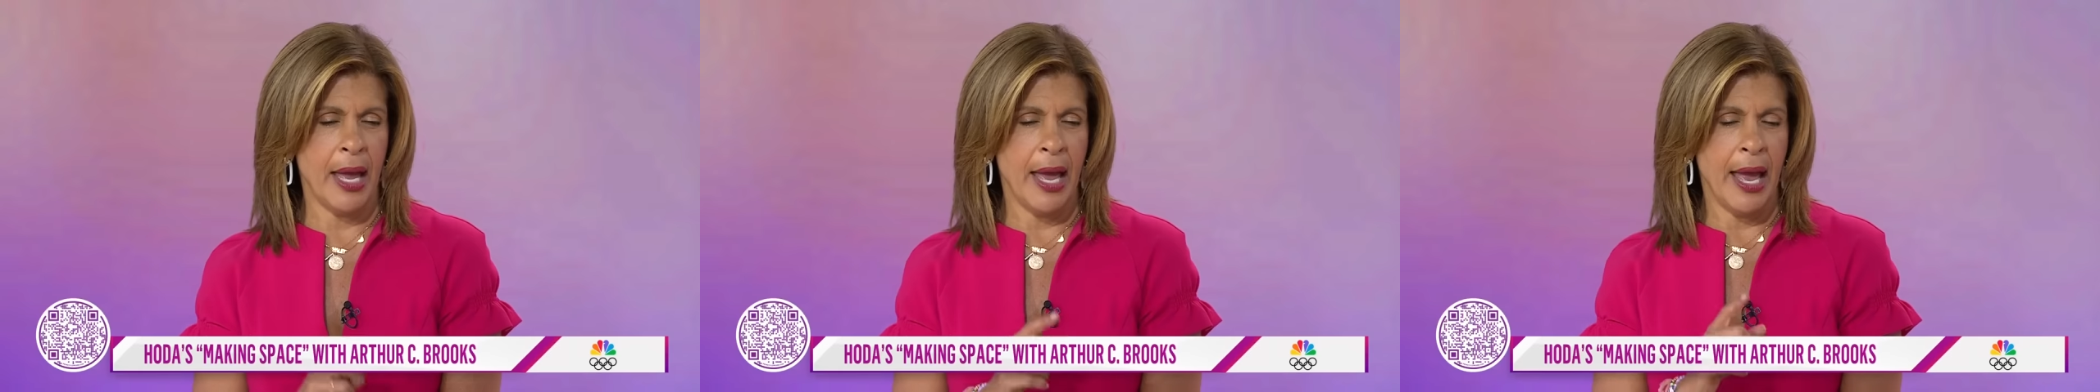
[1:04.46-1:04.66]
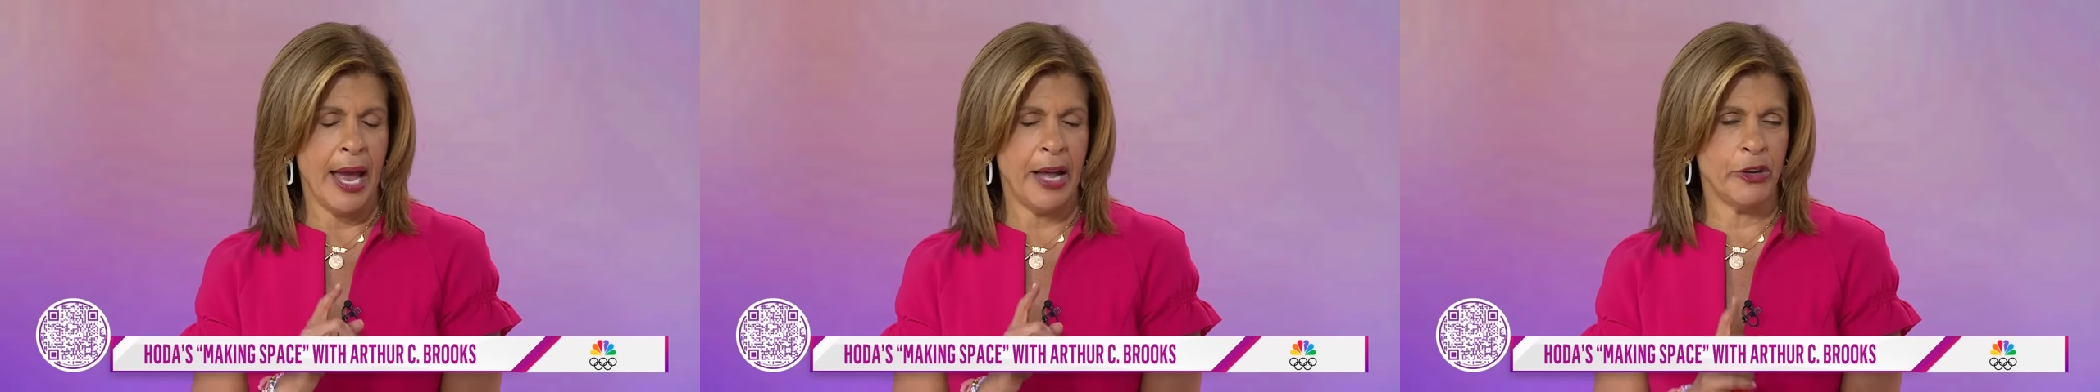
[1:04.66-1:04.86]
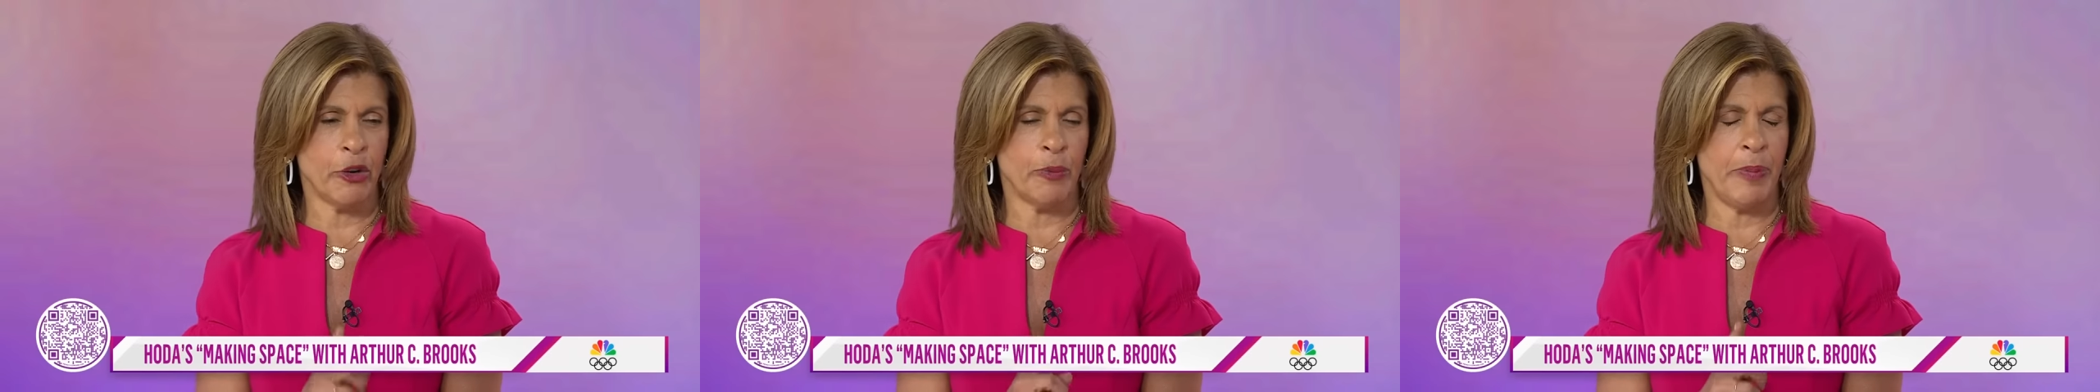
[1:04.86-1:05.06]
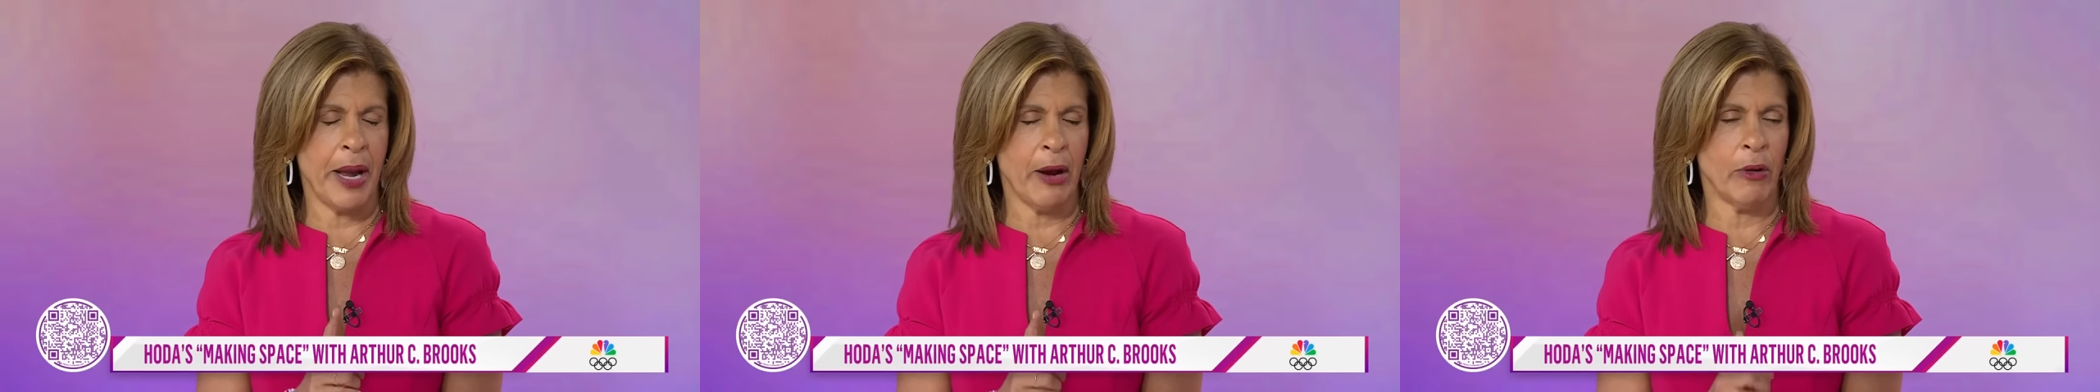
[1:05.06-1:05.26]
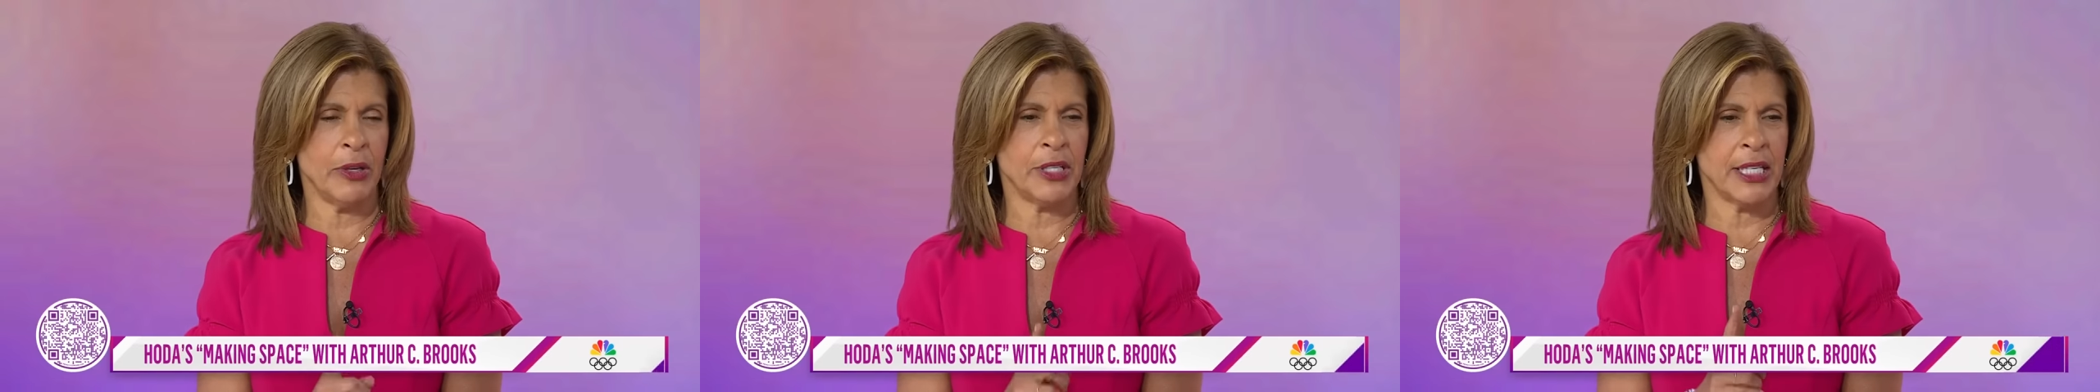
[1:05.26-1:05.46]
And your
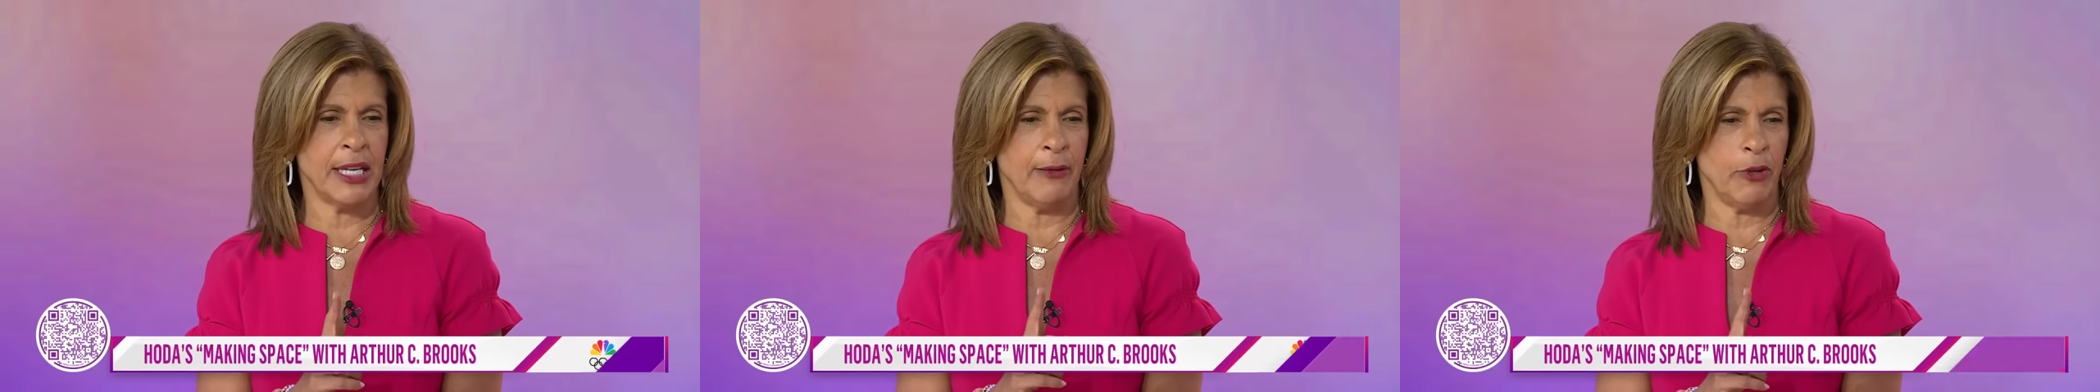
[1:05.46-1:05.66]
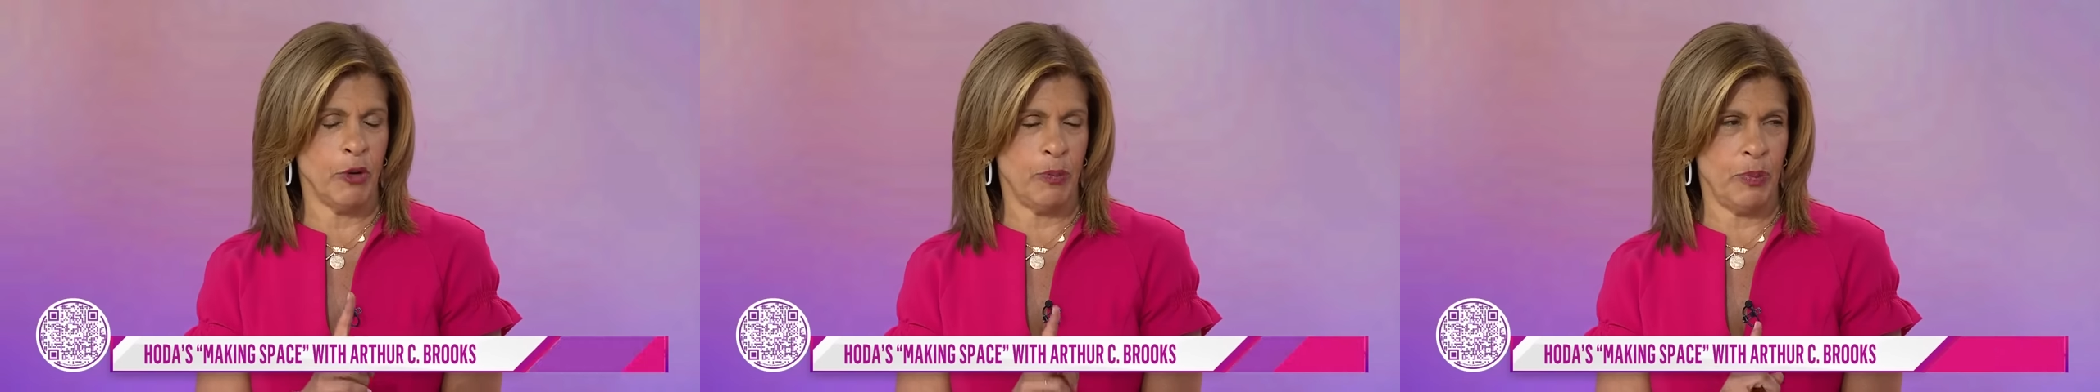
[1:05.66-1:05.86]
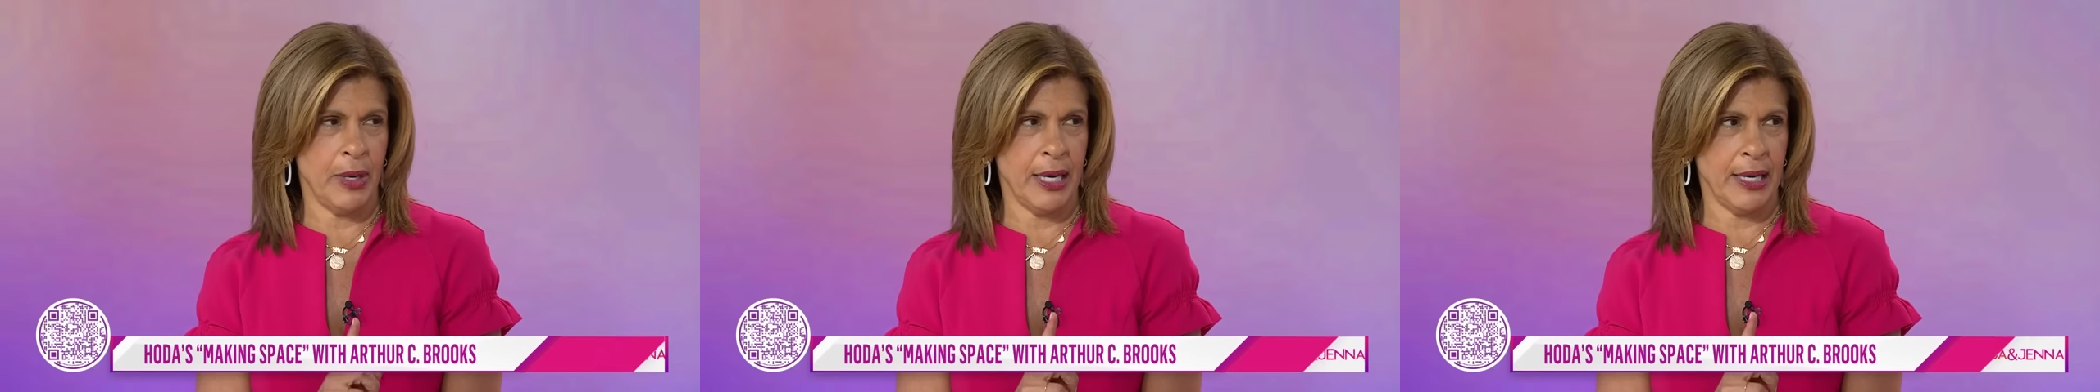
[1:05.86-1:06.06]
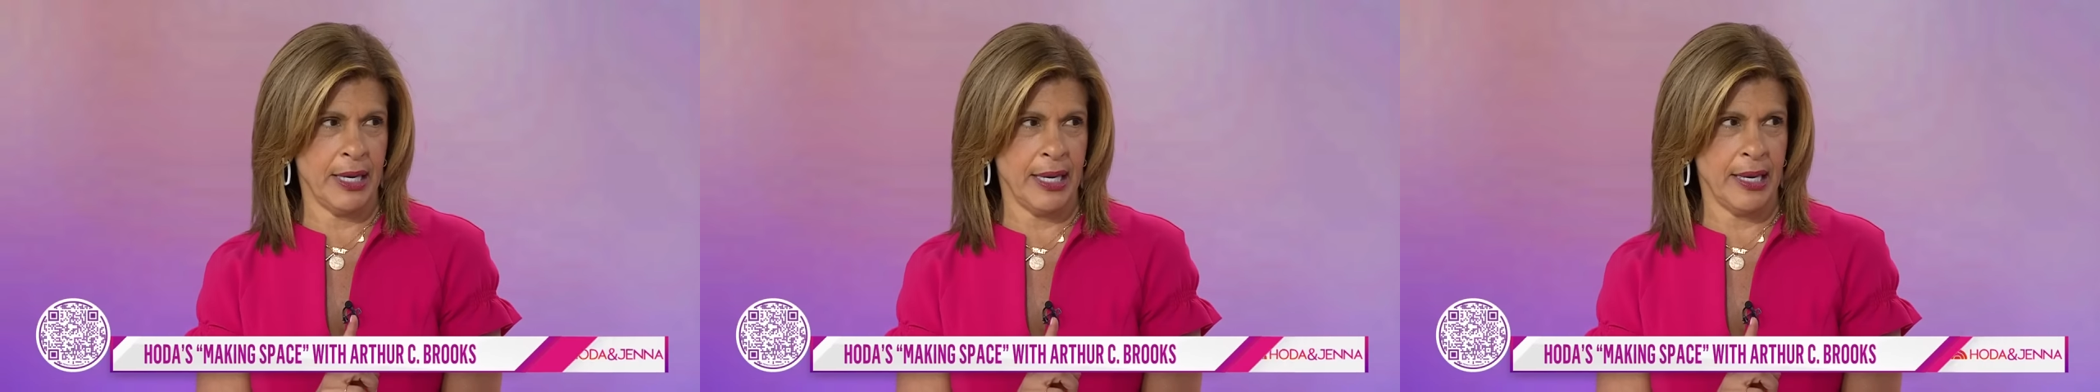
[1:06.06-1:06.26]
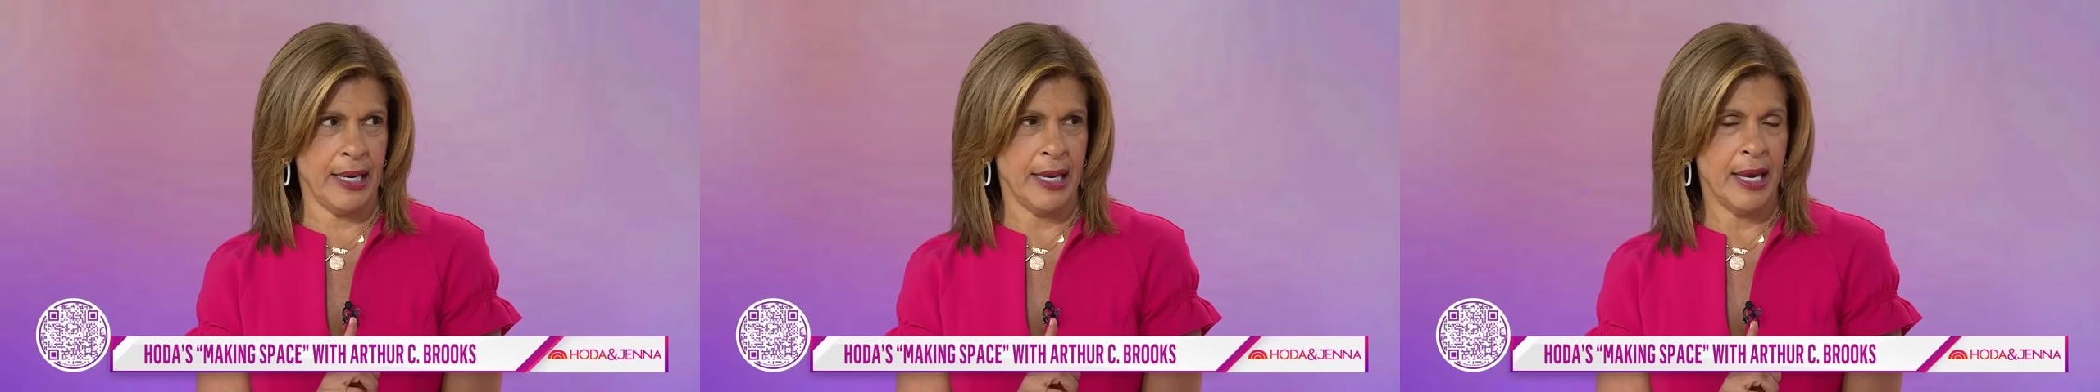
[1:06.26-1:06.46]
parents give you
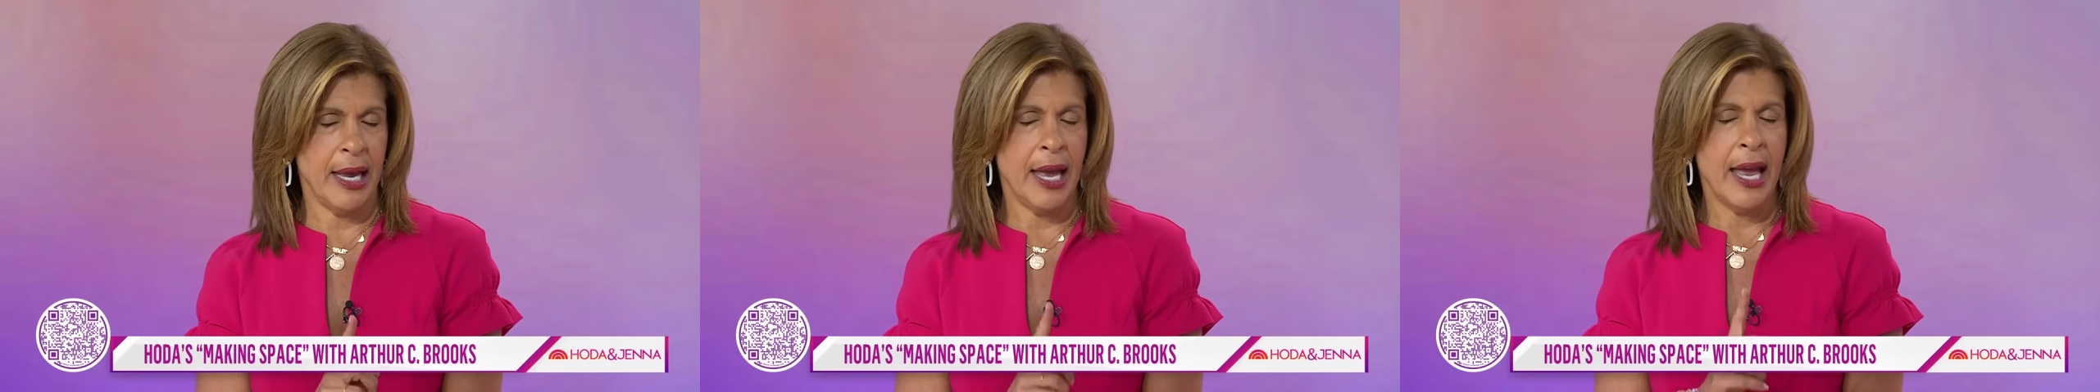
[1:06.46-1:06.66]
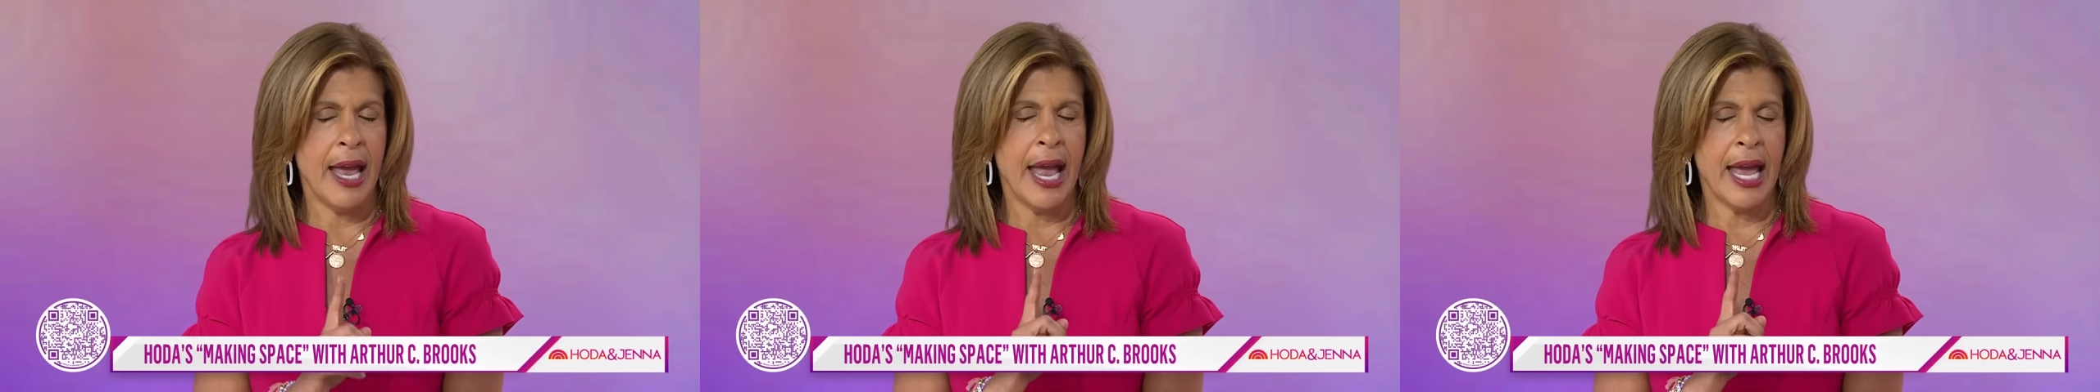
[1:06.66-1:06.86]
pity. Mm.